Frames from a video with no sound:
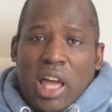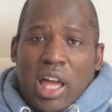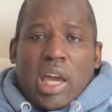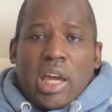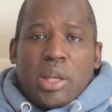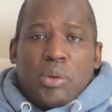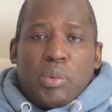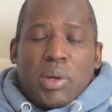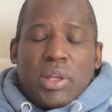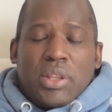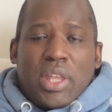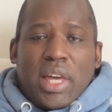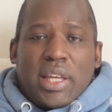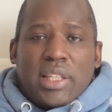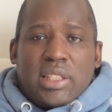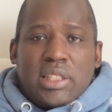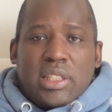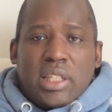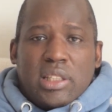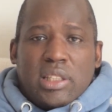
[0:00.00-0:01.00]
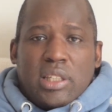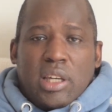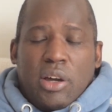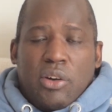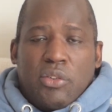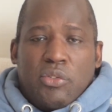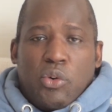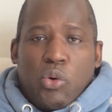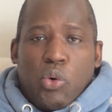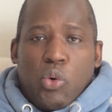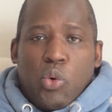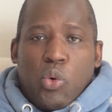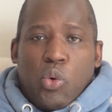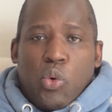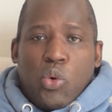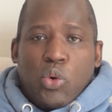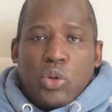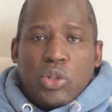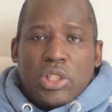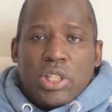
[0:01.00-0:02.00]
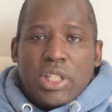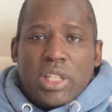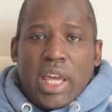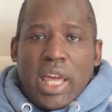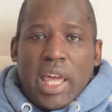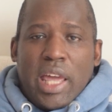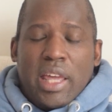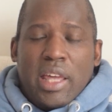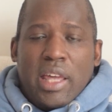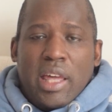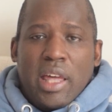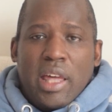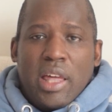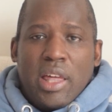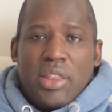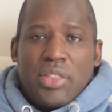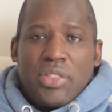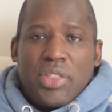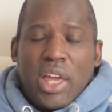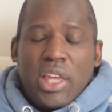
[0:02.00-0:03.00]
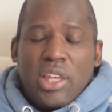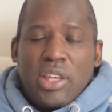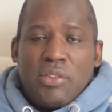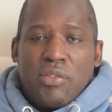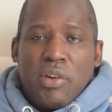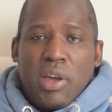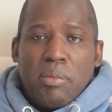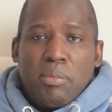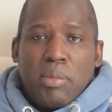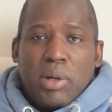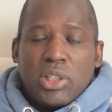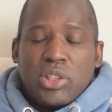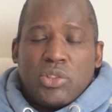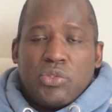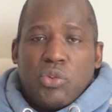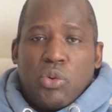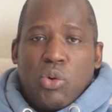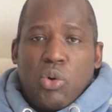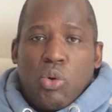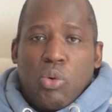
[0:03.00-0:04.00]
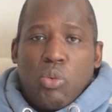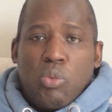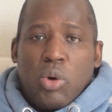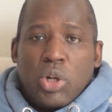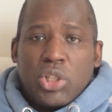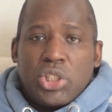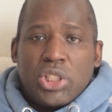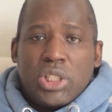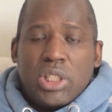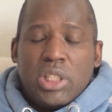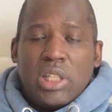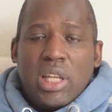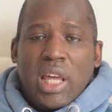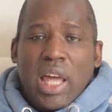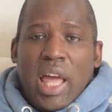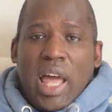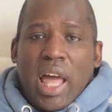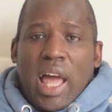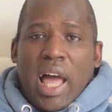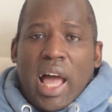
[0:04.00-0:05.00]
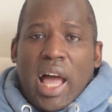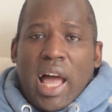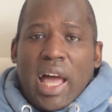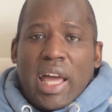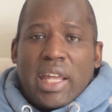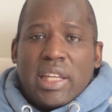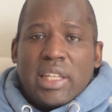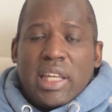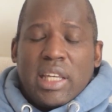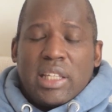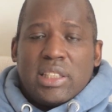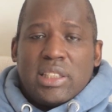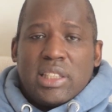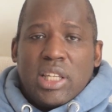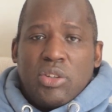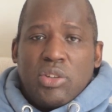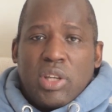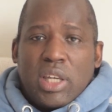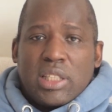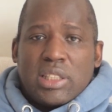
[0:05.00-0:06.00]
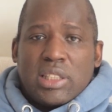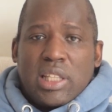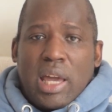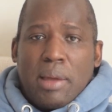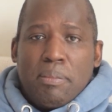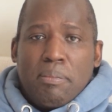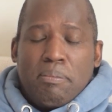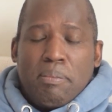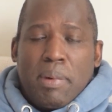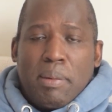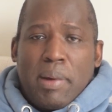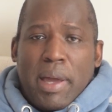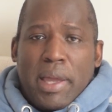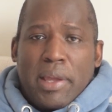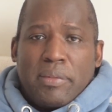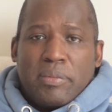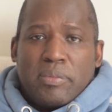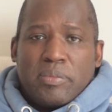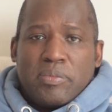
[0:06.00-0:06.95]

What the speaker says: Anyway, that's it for today. Thank you very much for watching, and see you next time. Bye-bye.